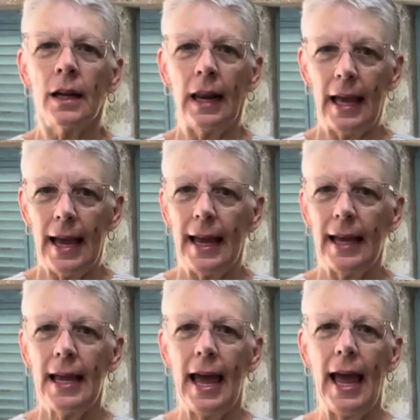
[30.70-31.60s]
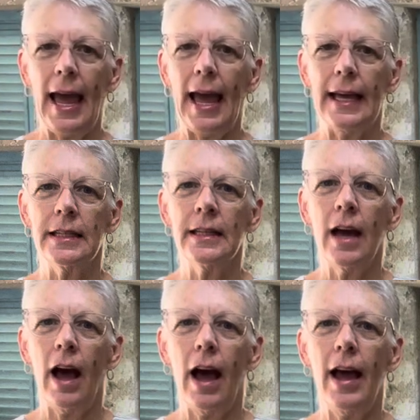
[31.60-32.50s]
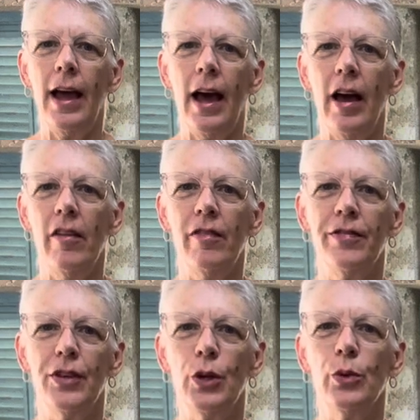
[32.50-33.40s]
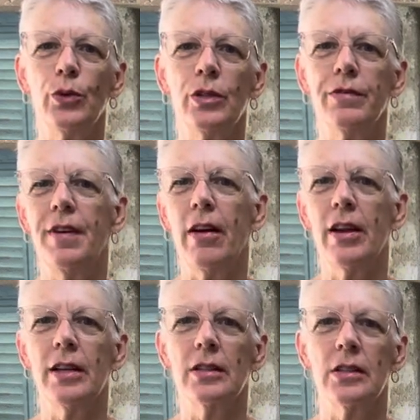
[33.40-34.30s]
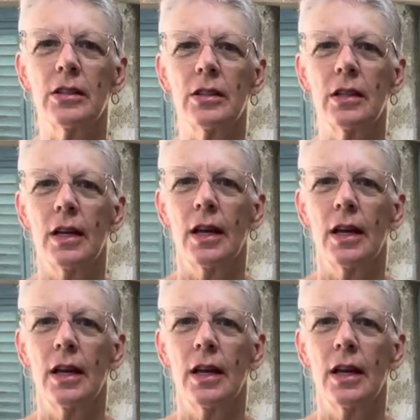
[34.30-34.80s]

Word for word: clay and I have used various